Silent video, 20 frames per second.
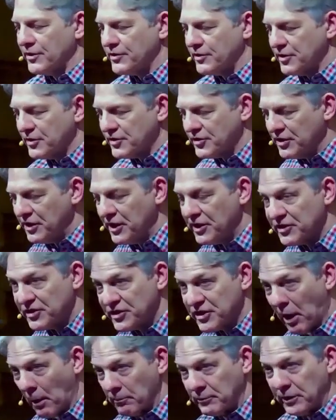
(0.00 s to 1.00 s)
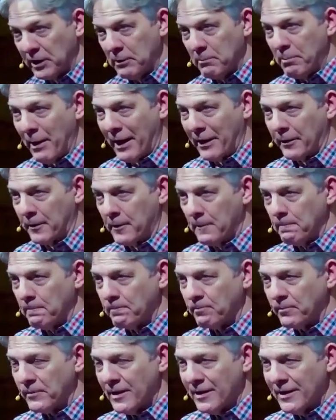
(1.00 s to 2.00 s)
all of us to seek something
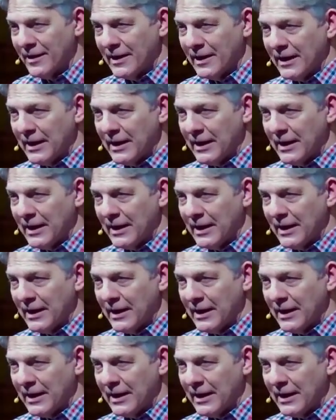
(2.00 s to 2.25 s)
better.